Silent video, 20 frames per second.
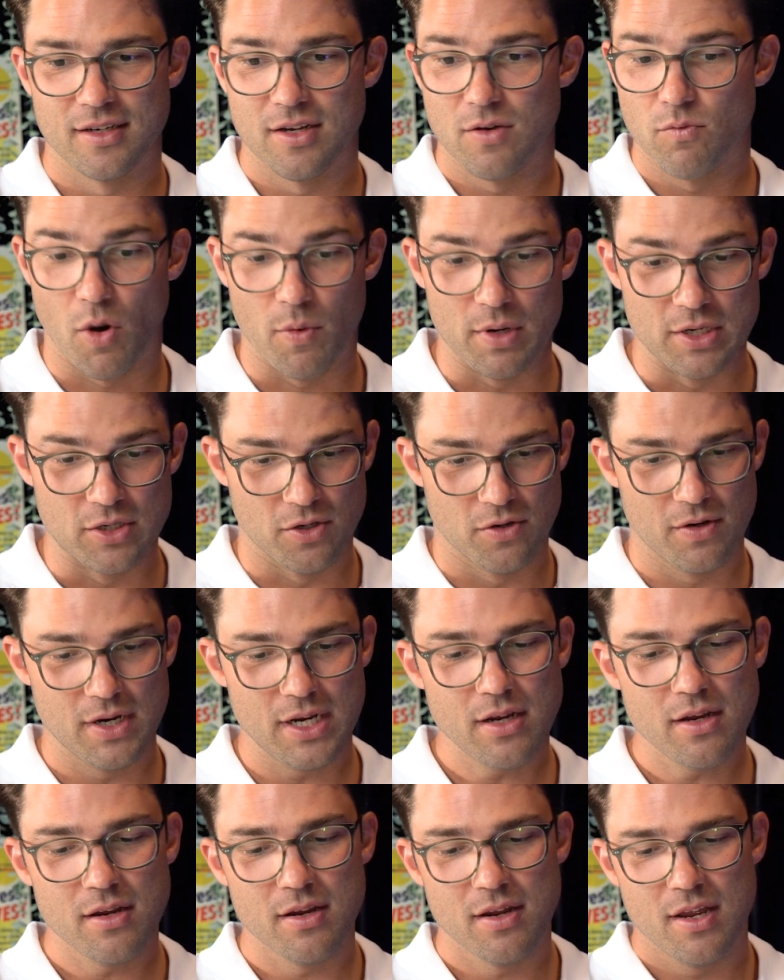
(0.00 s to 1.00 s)
what we're
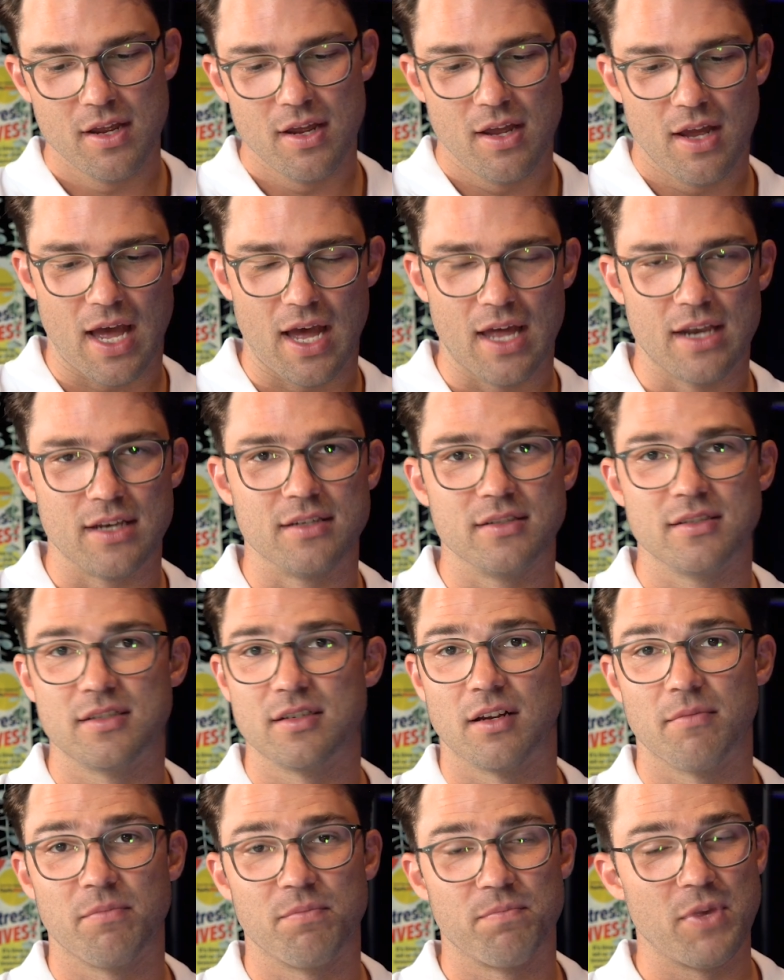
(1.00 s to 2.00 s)
doing, and
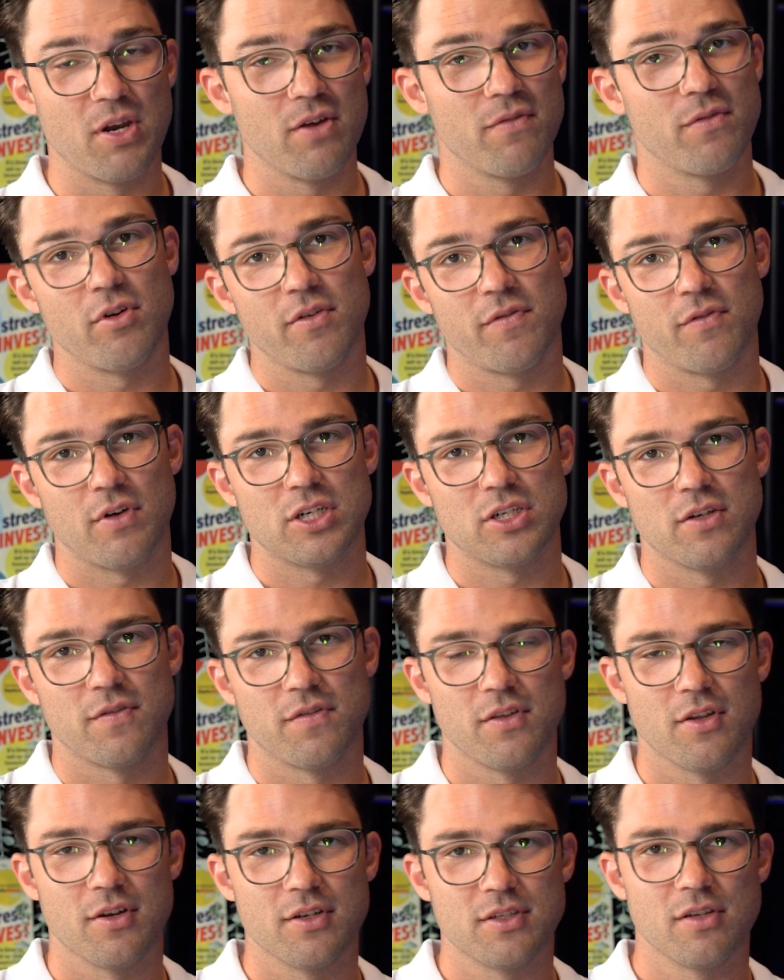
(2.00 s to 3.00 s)
a bit of a refresher
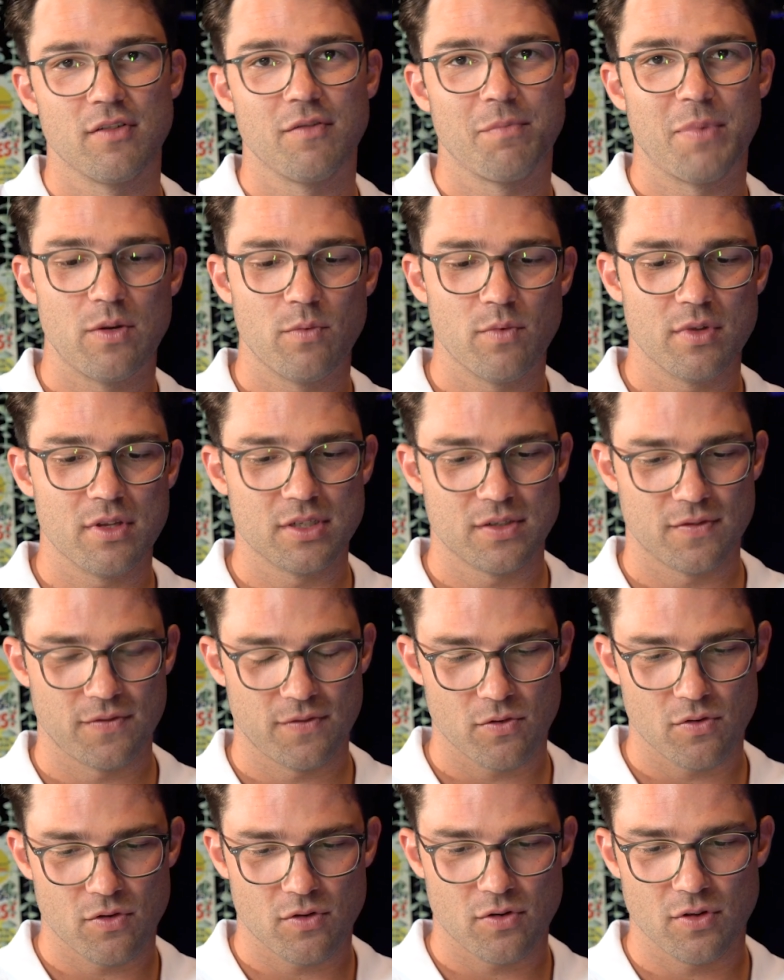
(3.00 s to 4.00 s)
for those that have been with us
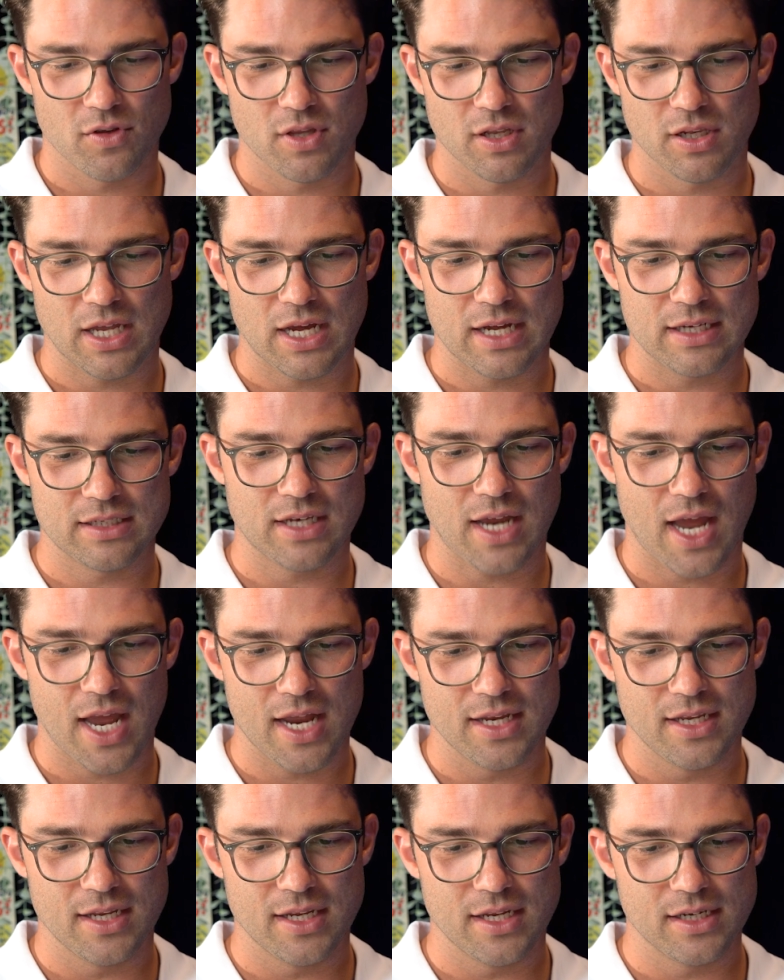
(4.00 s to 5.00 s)
for the last
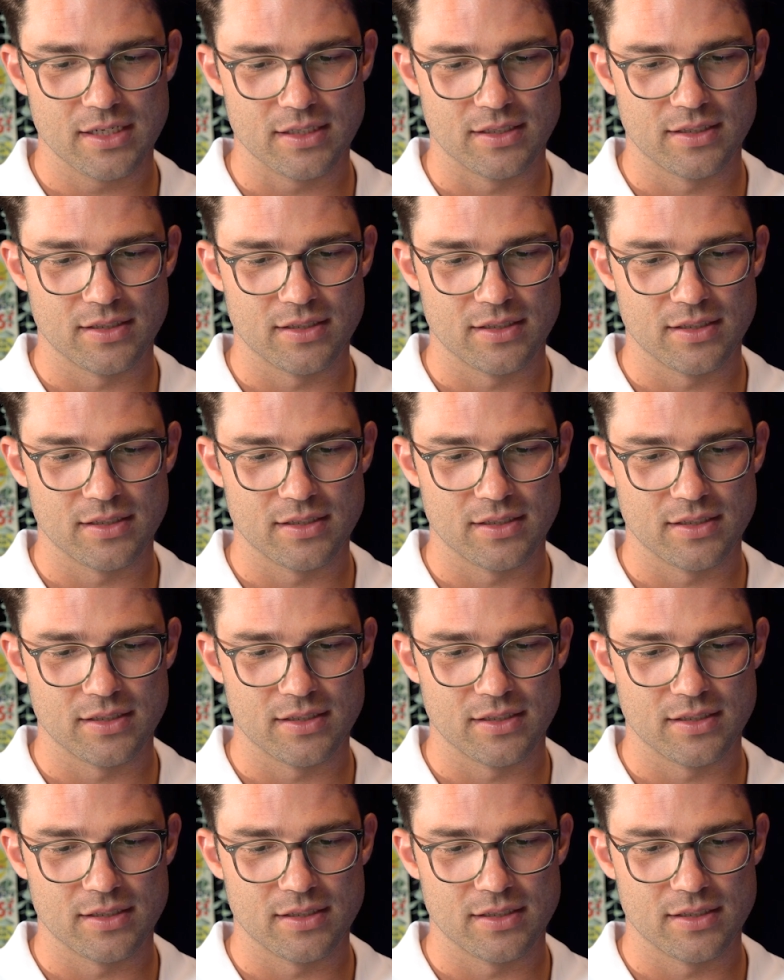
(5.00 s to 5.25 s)
8 years.